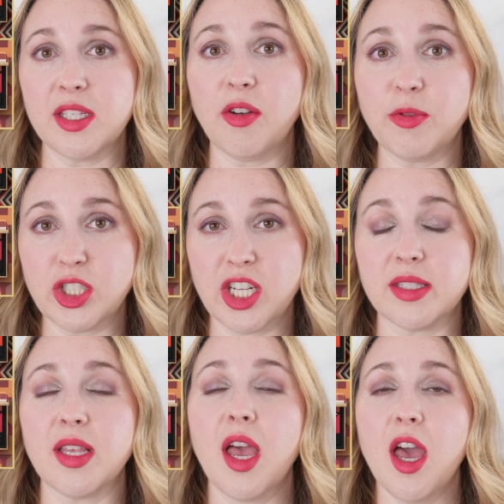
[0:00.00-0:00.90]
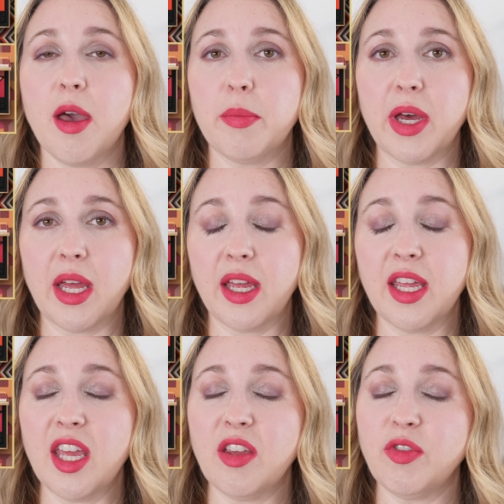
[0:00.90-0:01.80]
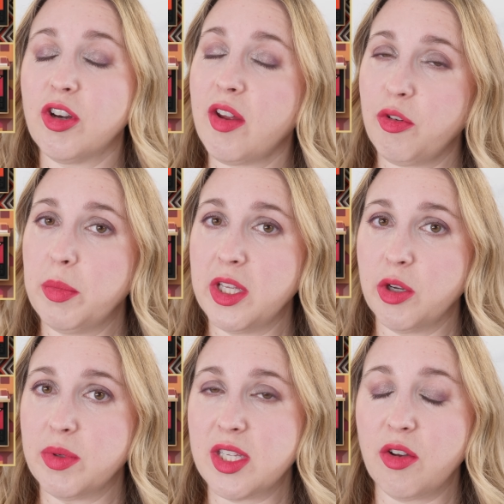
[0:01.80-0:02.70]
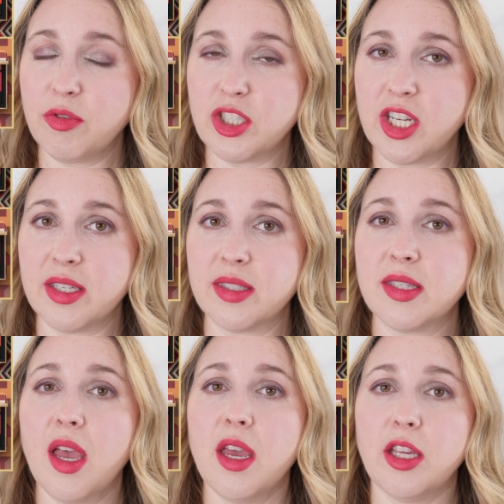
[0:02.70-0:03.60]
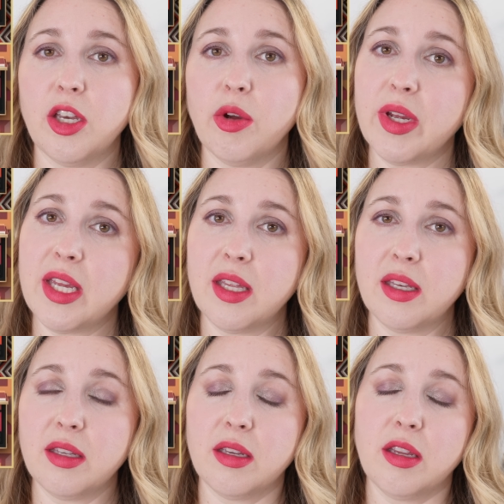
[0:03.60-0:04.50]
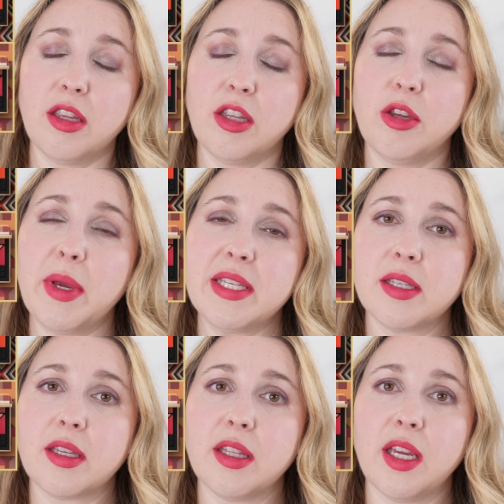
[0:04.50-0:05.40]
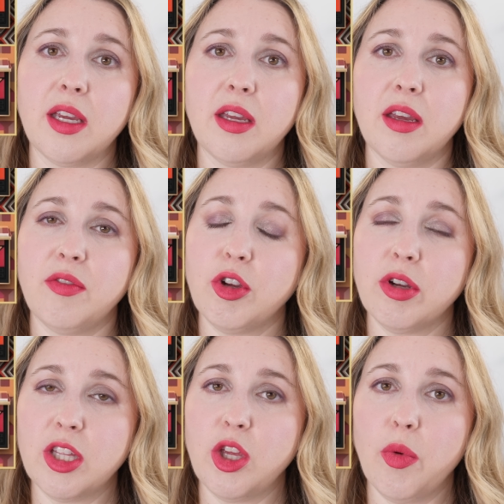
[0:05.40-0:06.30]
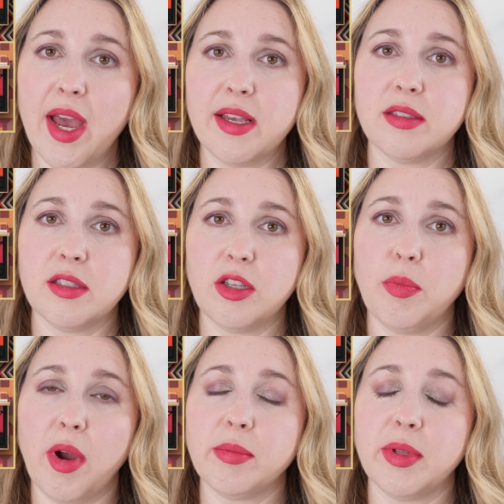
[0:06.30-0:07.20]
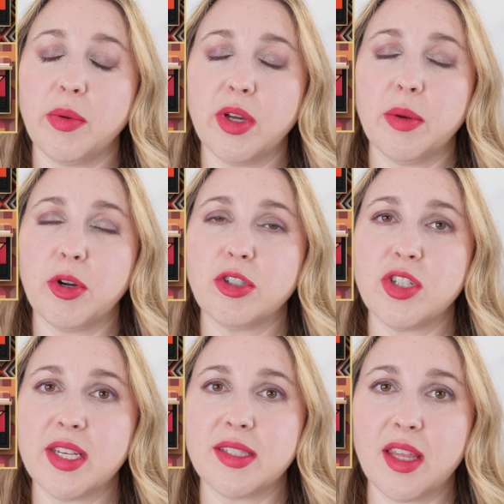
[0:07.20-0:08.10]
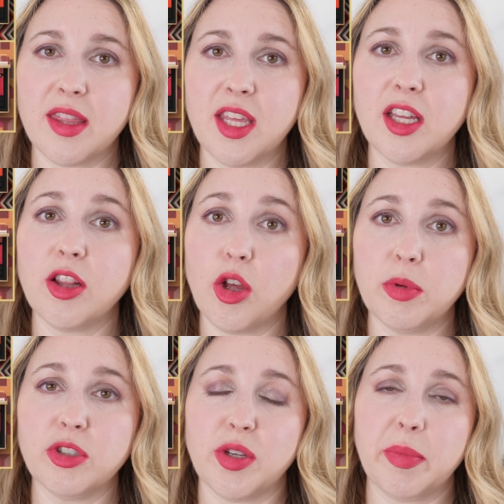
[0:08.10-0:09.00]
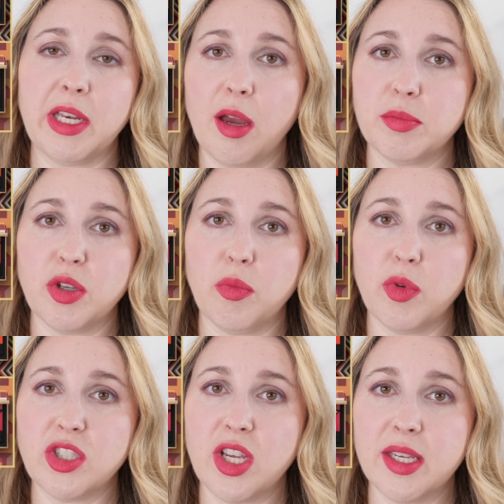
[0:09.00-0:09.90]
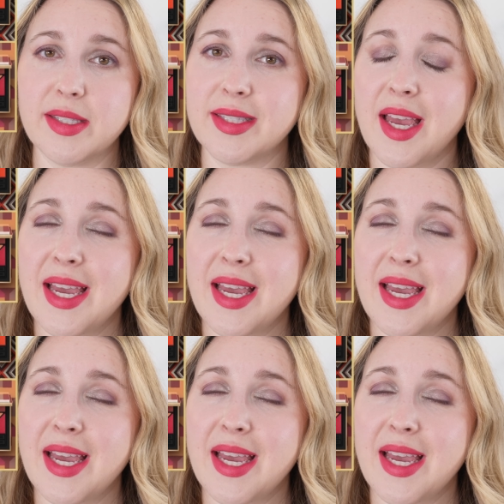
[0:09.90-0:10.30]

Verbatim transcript: Selfridges. But if you're not familiar with Selfridges, you know, it You basically, if you're in the U S, you probably want to purchase the global shipping option, which is